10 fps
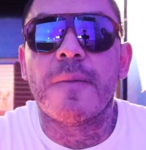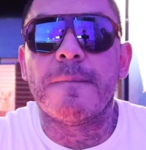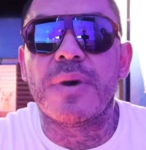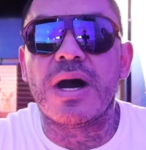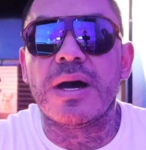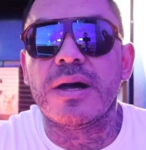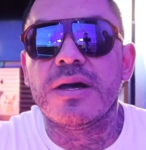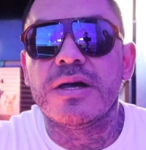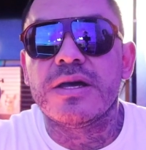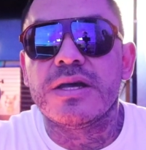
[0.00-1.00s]

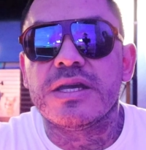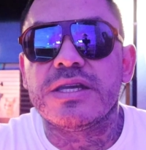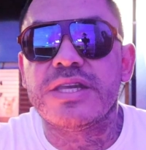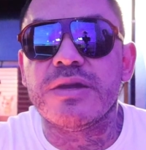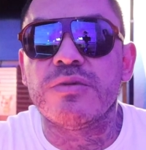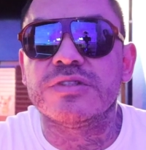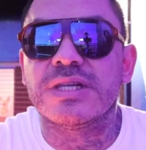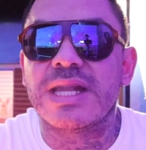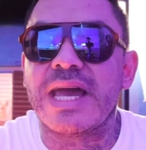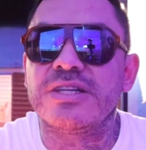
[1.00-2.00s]
But he was
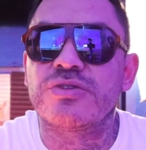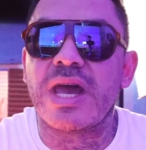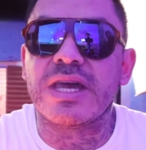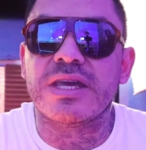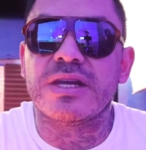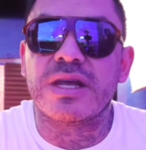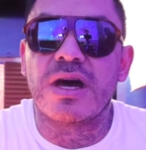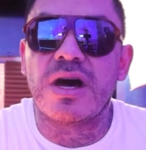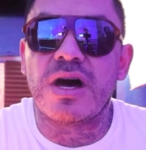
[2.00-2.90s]
a Land Dragon,